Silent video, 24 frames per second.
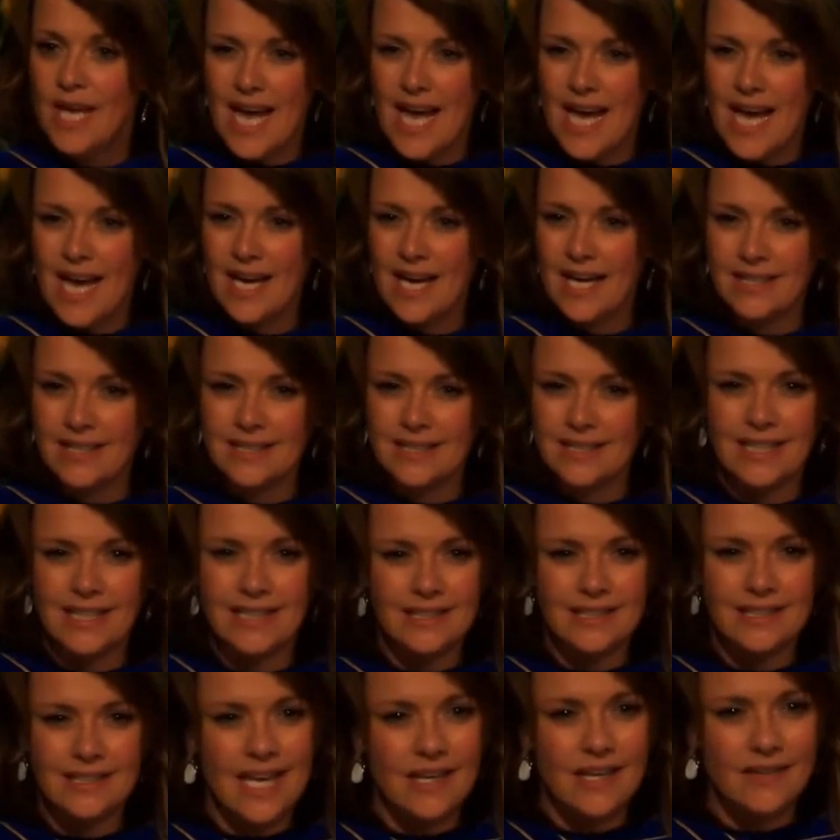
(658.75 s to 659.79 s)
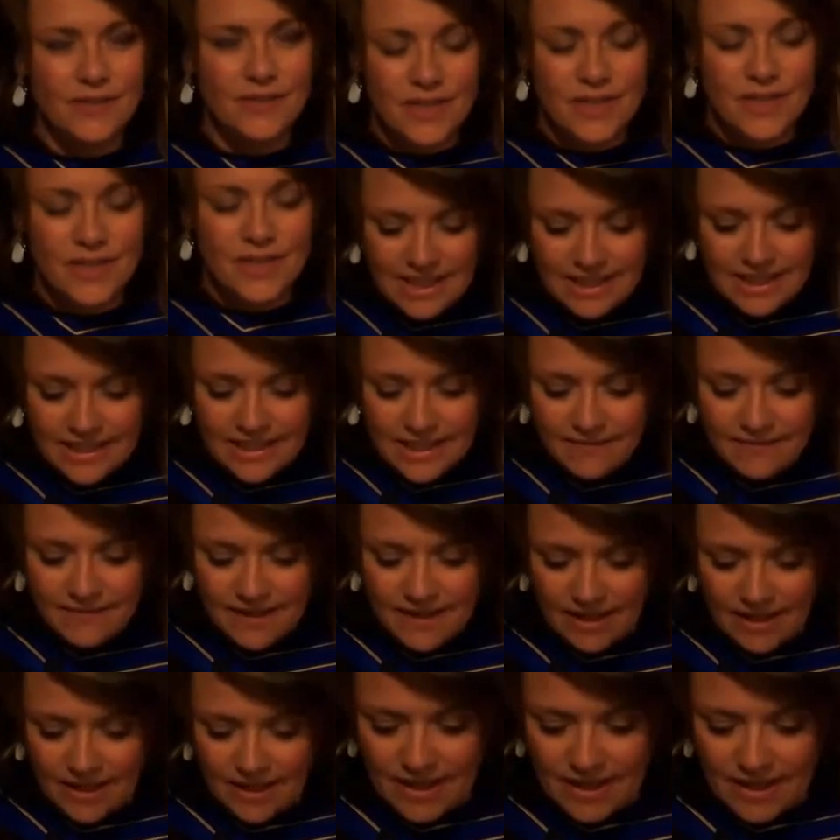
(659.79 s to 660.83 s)
at us instead of just
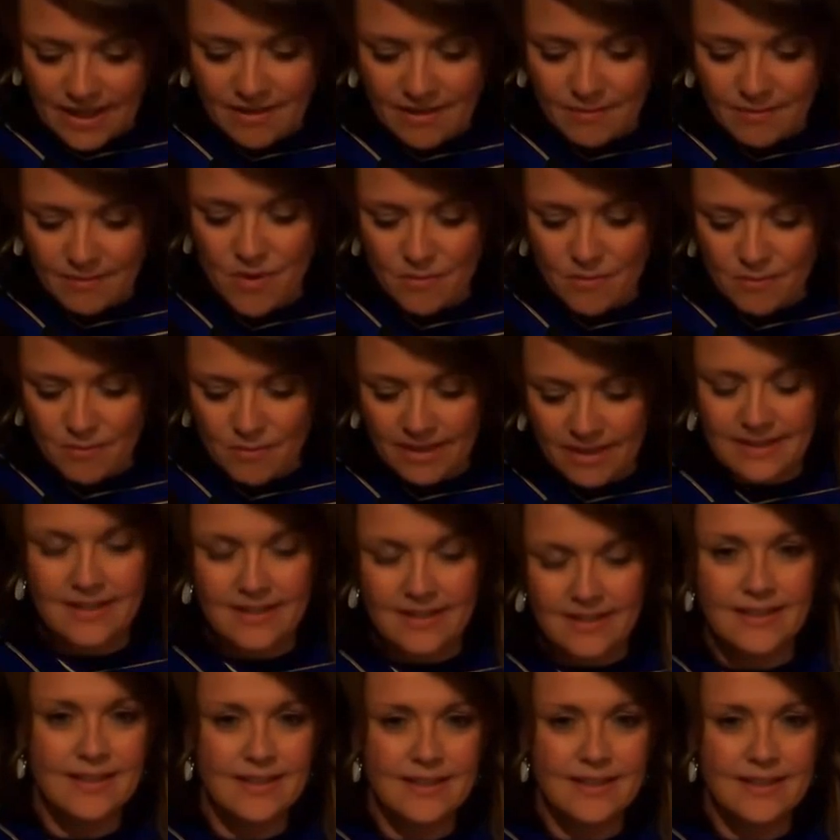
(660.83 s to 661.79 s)
living the moment.